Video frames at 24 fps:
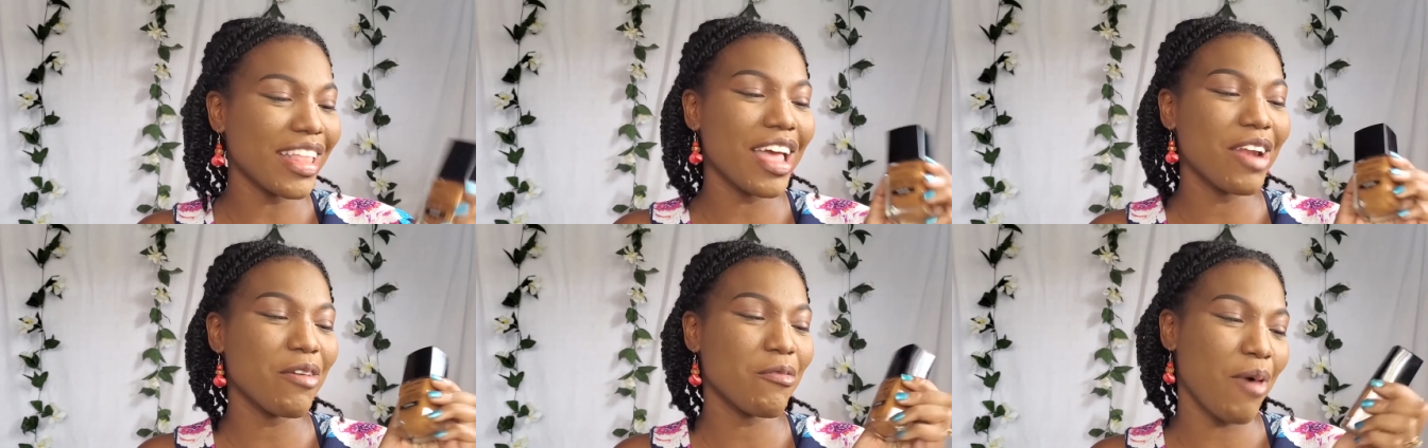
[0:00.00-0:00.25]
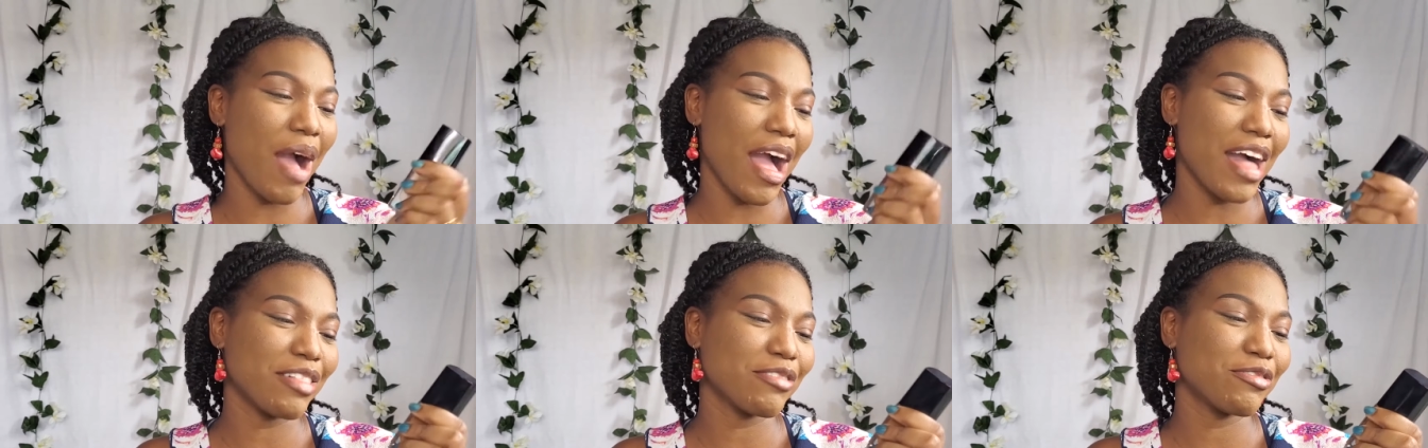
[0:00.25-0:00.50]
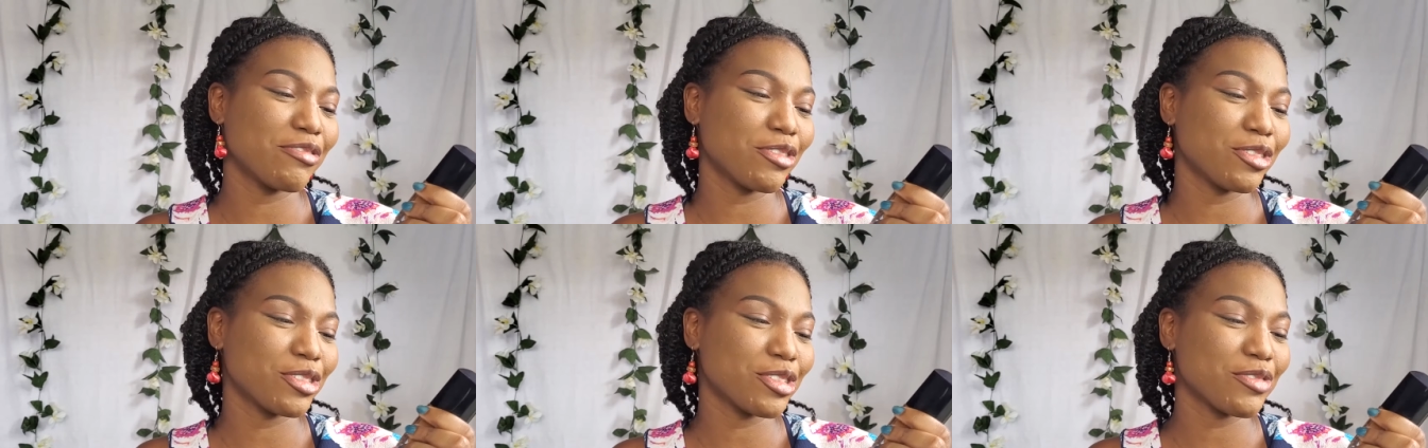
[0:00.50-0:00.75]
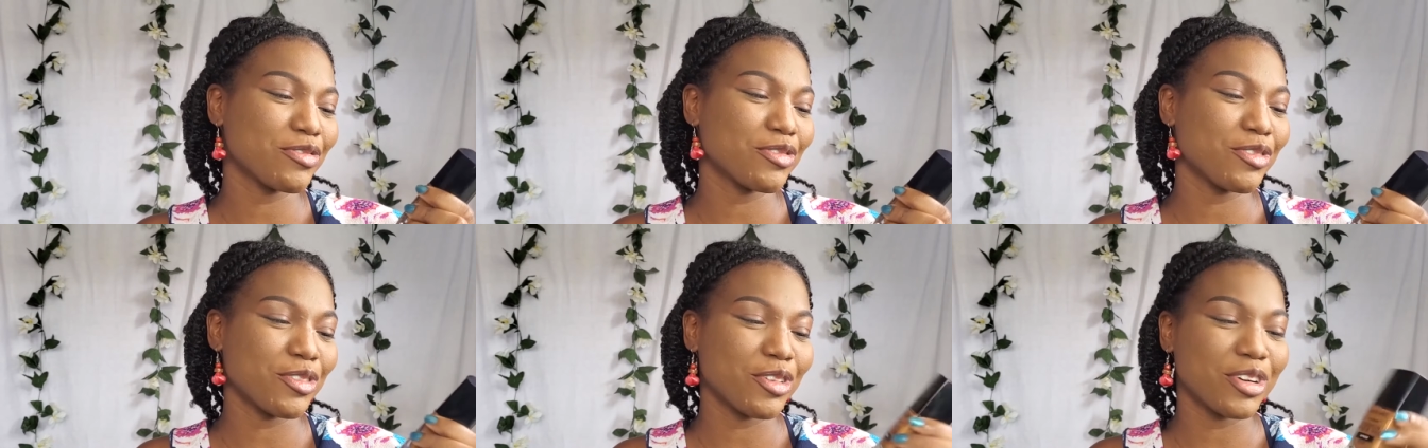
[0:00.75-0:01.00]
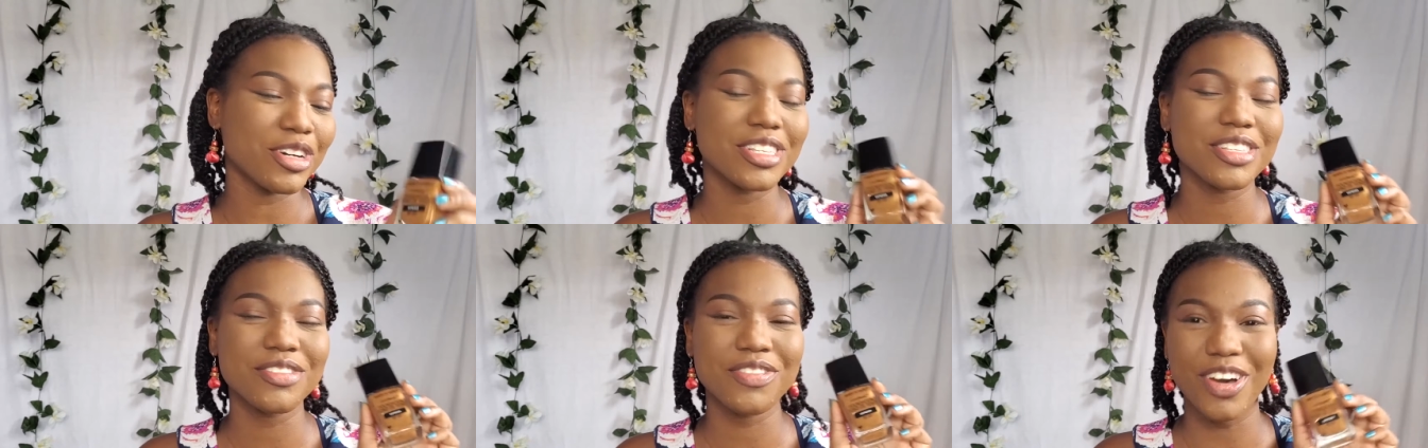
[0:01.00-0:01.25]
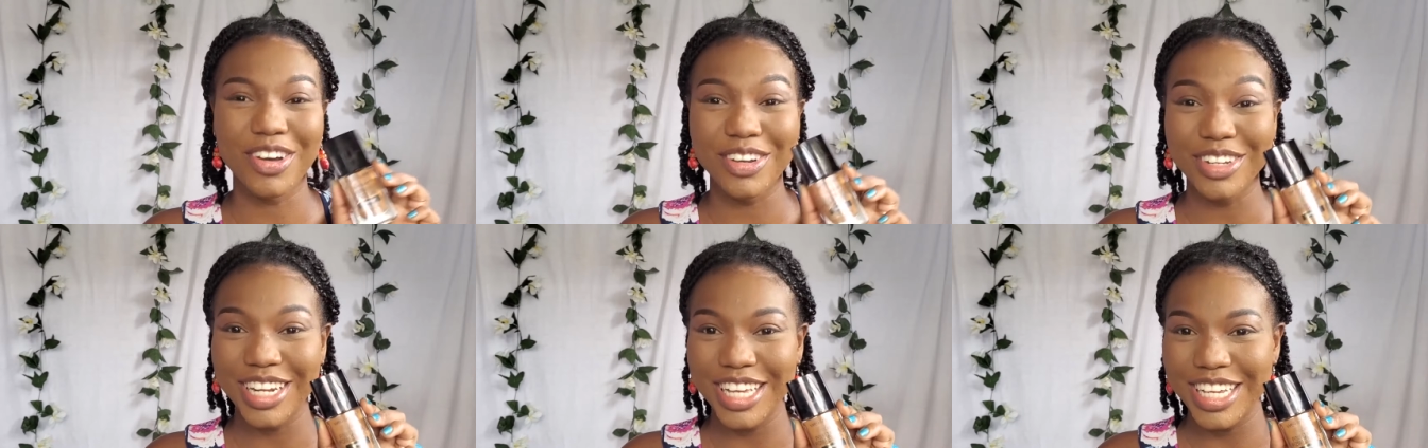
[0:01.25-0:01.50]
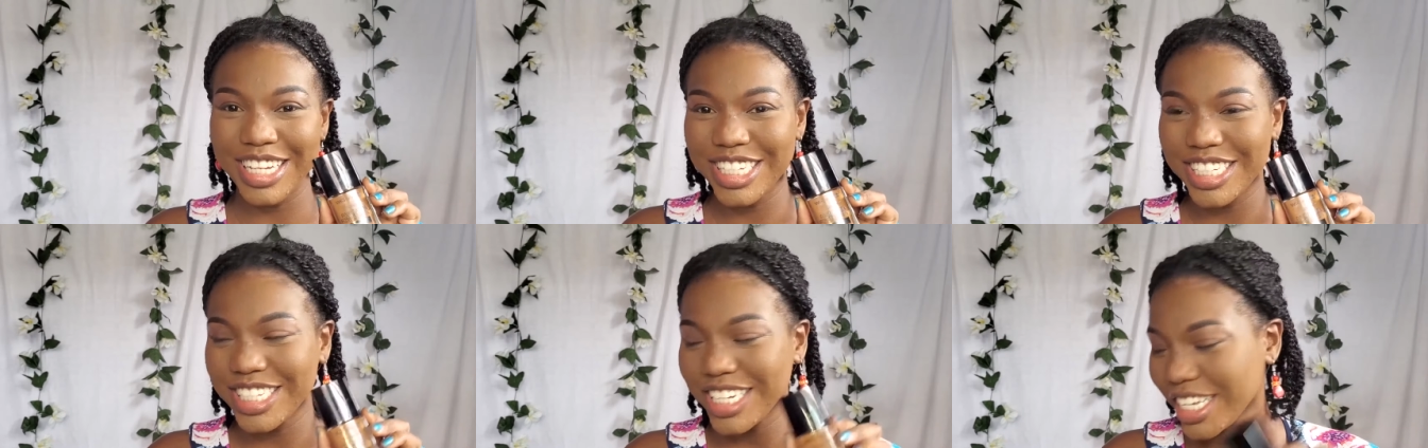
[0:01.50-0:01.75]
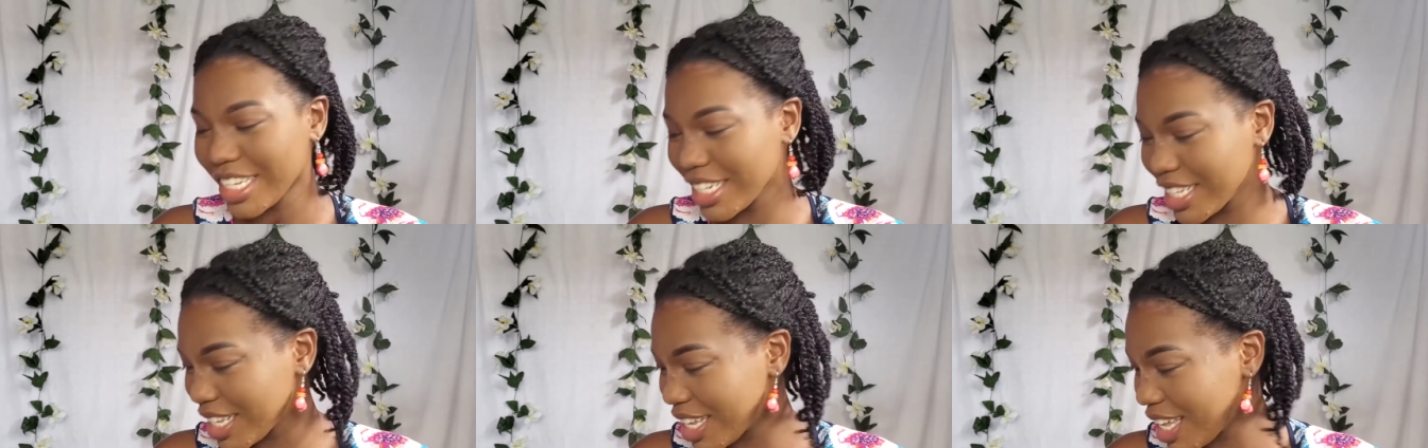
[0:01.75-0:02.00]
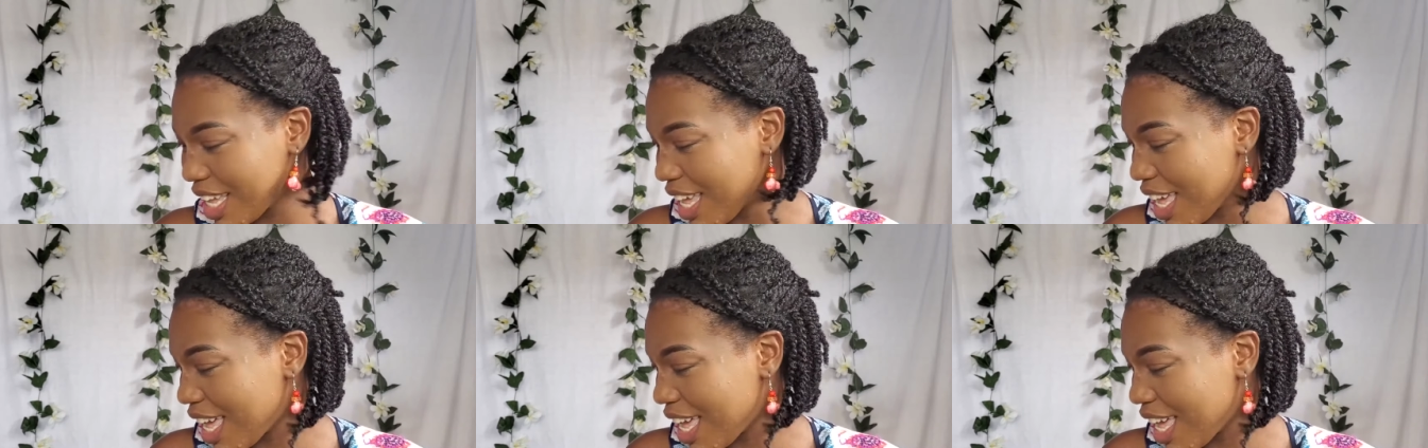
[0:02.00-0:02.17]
n Wild Photo Focus foundation,